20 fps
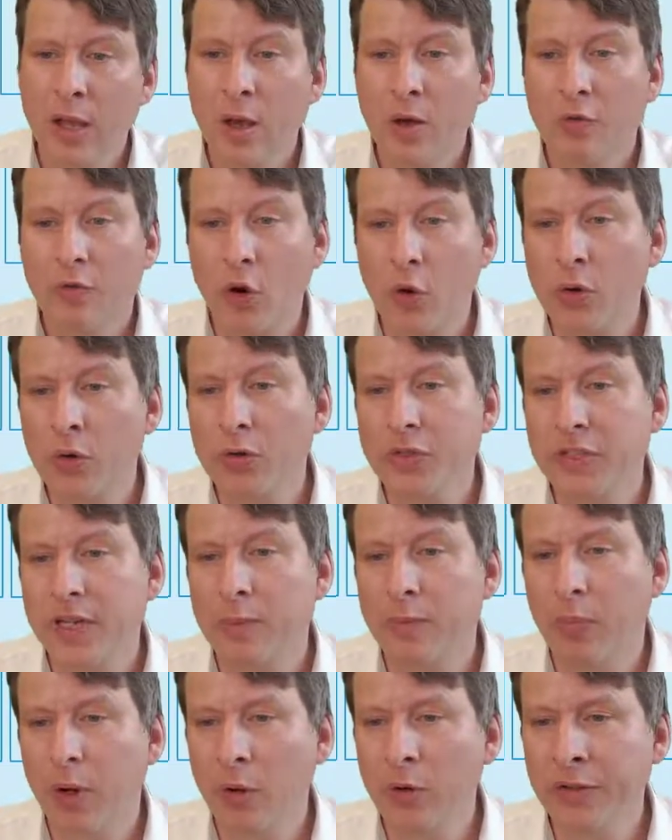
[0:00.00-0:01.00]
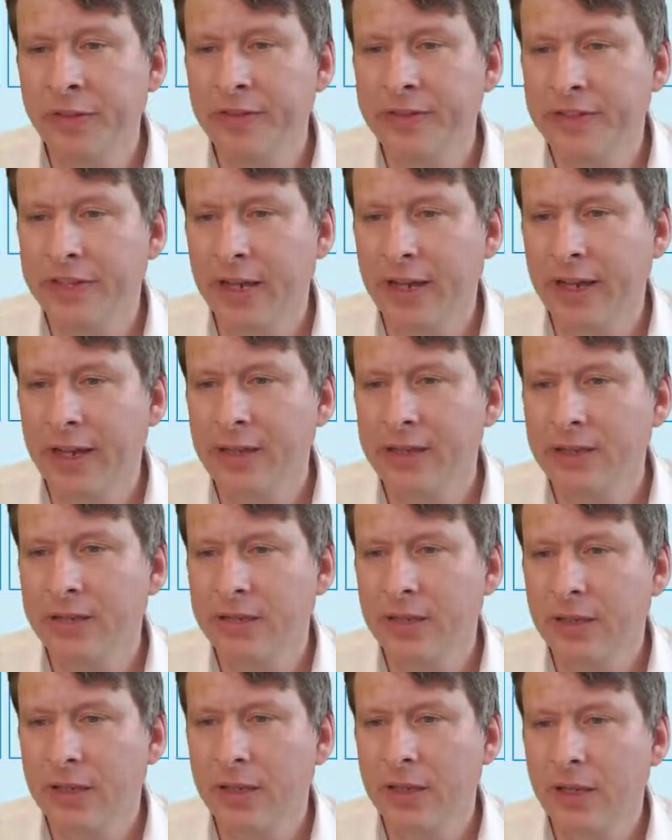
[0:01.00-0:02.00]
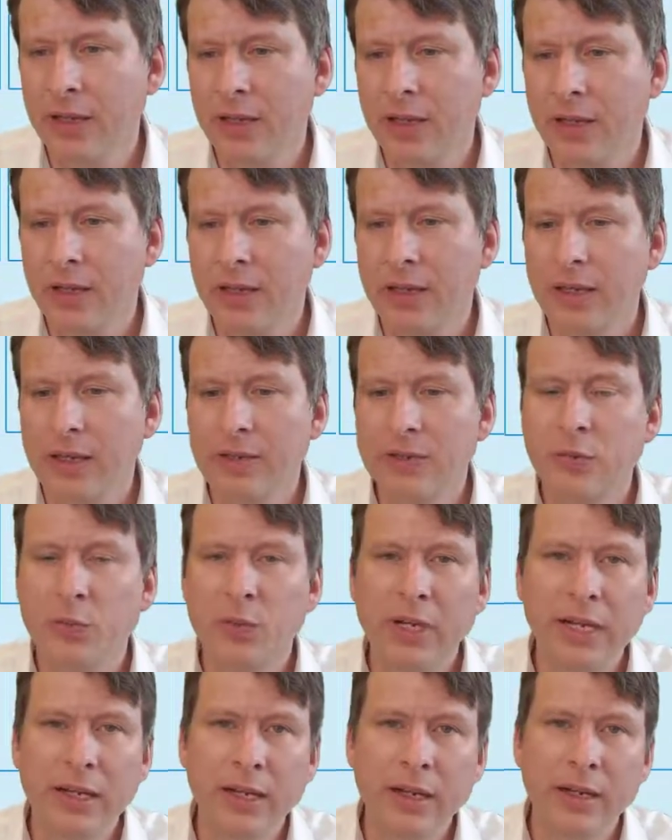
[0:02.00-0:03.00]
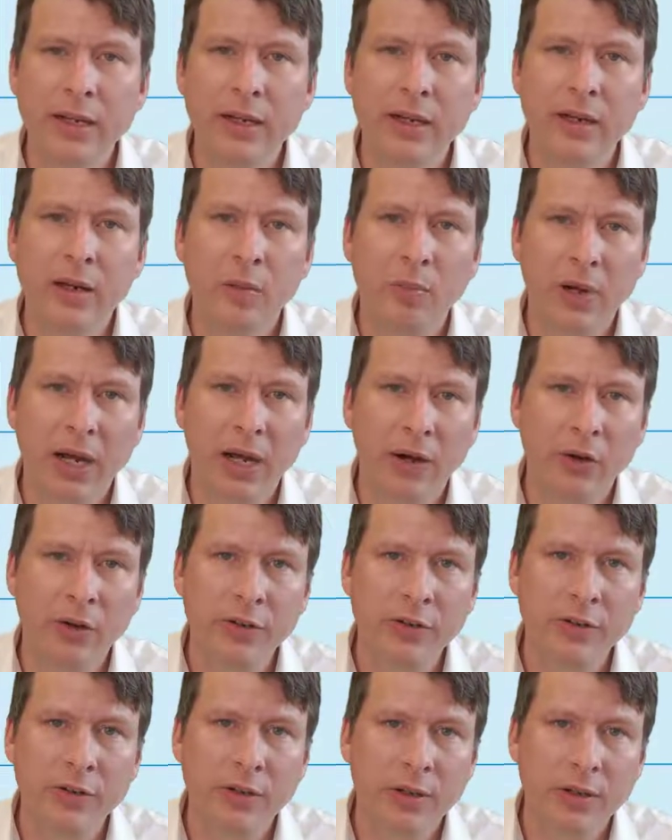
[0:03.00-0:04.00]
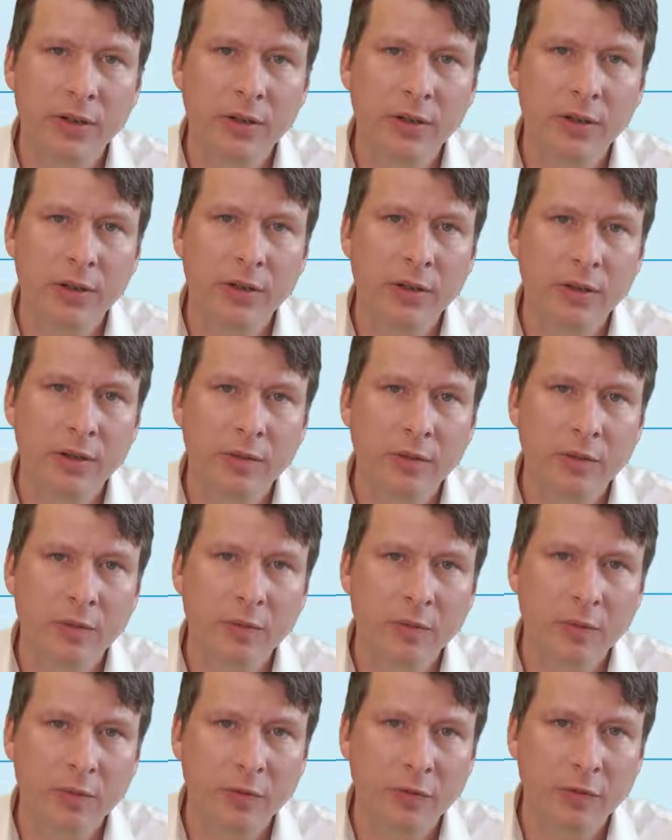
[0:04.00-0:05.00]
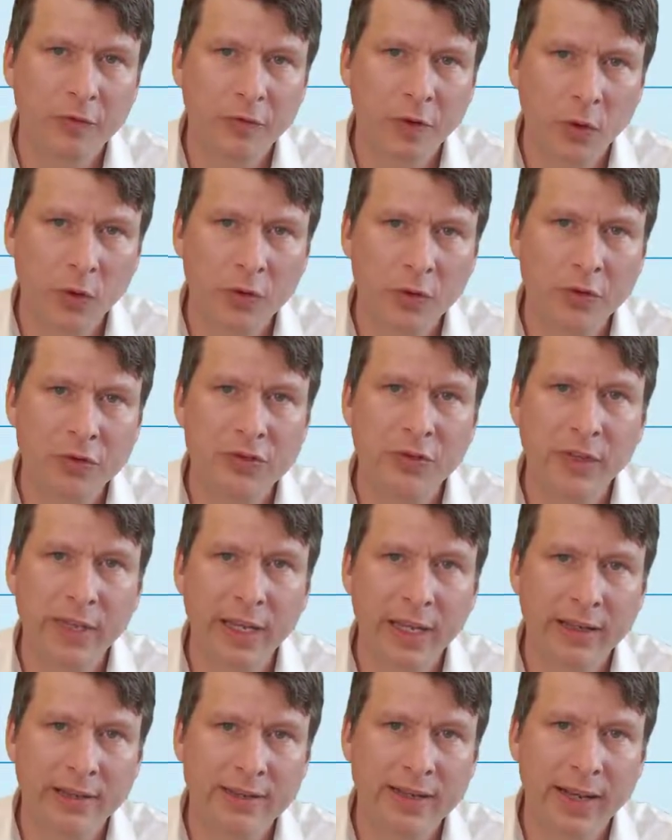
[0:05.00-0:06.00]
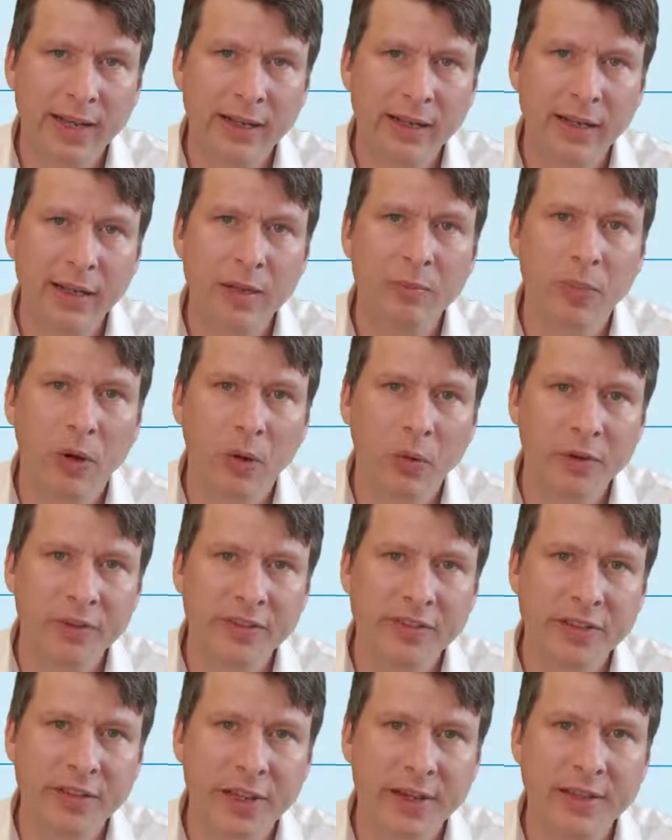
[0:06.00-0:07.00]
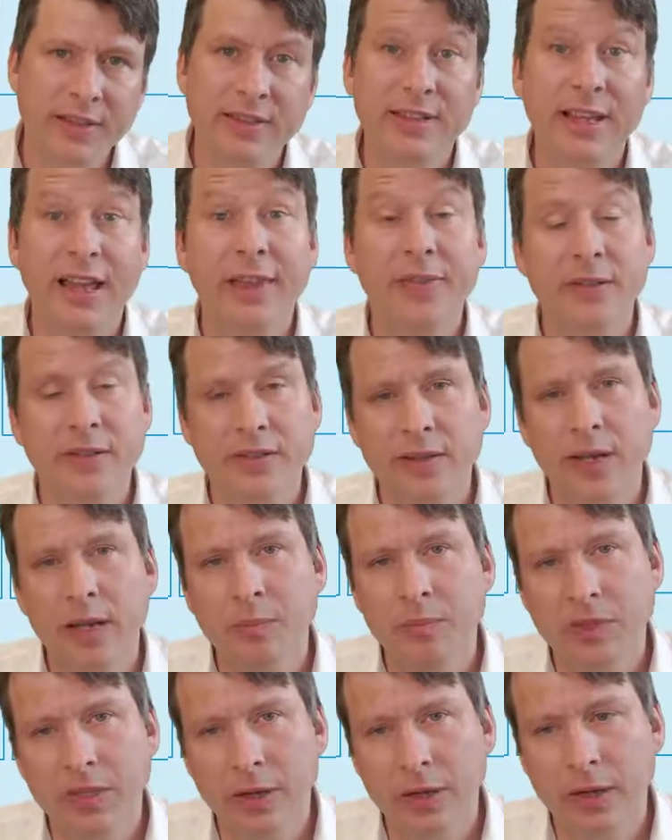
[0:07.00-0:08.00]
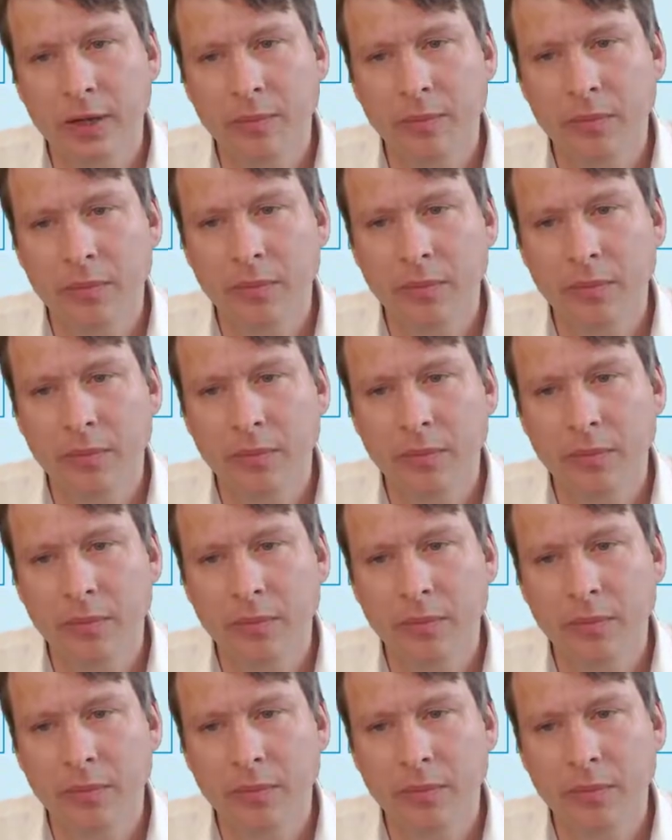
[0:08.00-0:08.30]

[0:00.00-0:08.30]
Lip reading: Focus on both sides is really about focusing and tackling both sides at the same time.